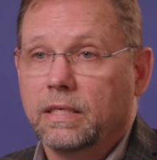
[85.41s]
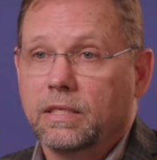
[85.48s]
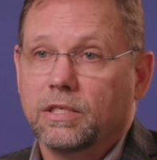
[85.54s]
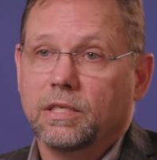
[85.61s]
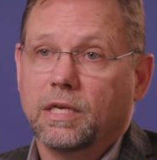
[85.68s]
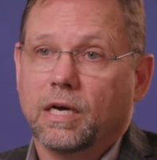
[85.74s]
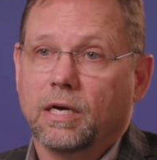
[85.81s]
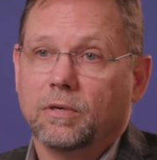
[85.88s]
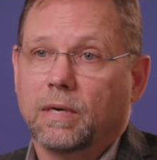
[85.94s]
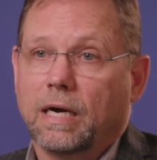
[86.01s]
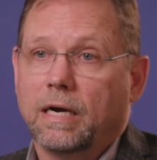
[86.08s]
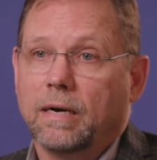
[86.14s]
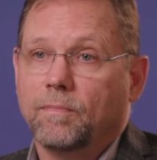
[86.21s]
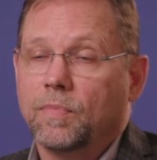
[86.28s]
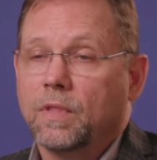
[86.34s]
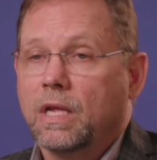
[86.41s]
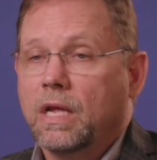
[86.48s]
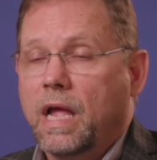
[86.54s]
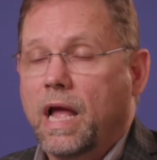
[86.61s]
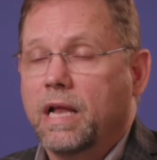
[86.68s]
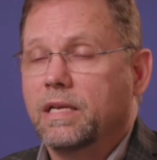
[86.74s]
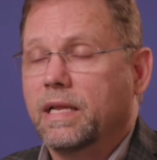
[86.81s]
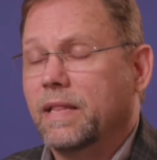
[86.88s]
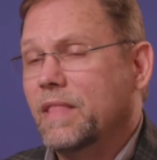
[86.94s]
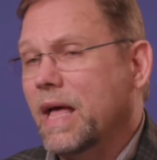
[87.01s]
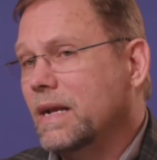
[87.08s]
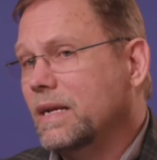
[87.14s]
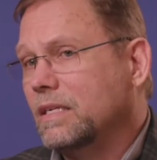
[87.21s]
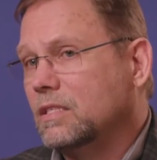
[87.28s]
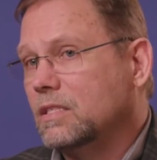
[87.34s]
You know, um, and
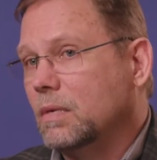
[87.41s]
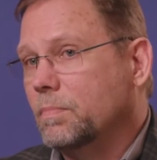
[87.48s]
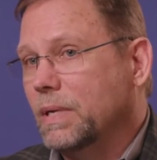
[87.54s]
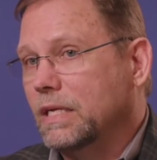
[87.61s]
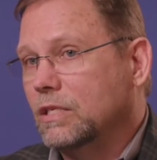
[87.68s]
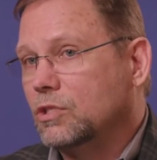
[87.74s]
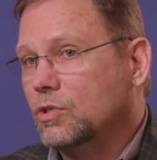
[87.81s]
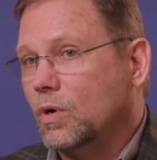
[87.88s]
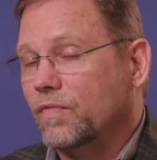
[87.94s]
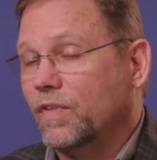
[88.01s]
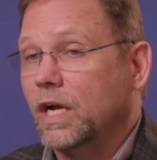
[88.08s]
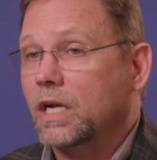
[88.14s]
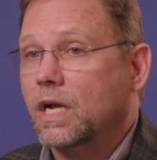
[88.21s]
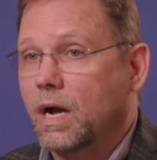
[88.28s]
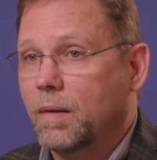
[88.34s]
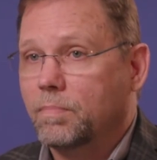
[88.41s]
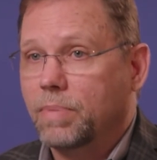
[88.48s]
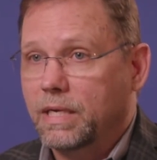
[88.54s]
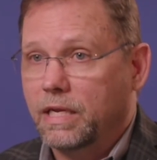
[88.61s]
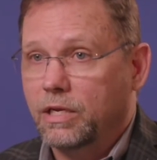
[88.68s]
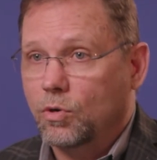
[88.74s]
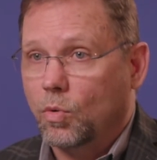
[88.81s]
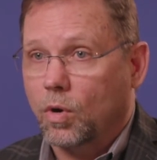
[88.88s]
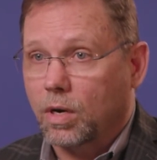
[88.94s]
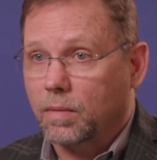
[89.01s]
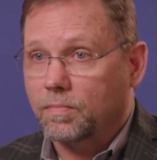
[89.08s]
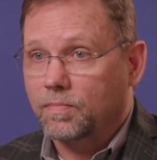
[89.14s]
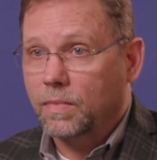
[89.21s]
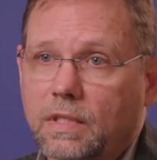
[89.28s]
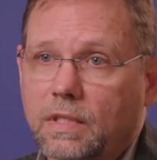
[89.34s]
that needs to be sort of a company norm.